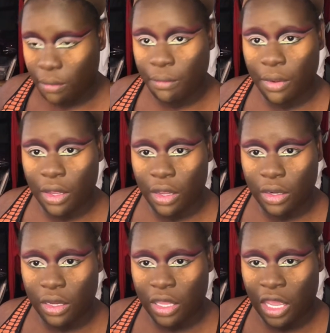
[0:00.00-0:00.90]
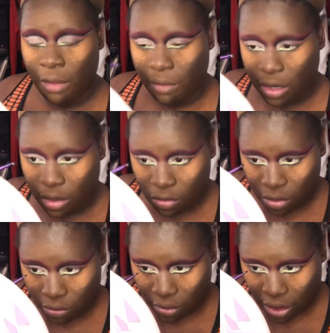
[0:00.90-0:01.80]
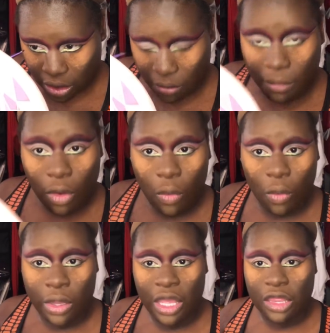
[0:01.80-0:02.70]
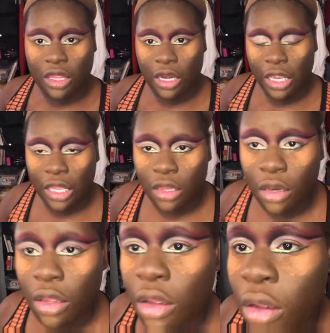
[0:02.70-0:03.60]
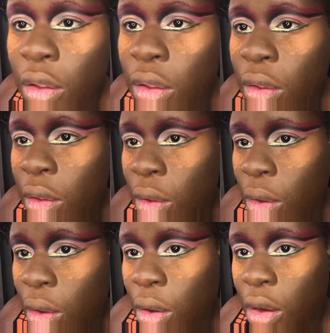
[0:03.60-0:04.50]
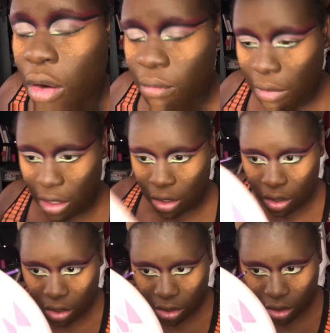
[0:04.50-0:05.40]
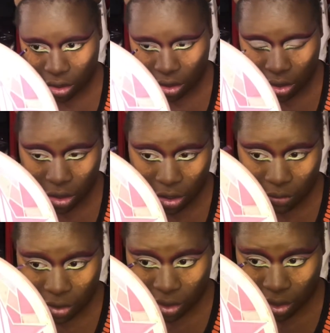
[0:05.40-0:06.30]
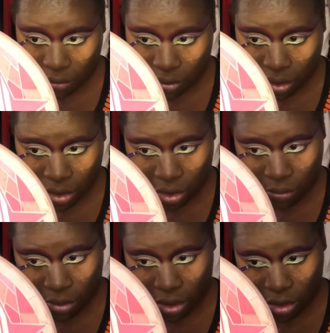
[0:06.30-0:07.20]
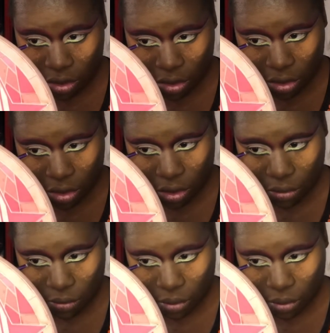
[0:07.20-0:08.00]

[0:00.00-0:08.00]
But the camera ain't doing it right. Oh, yes, it is. Look. Oh, my God. But anyways, I'm going to cut this up.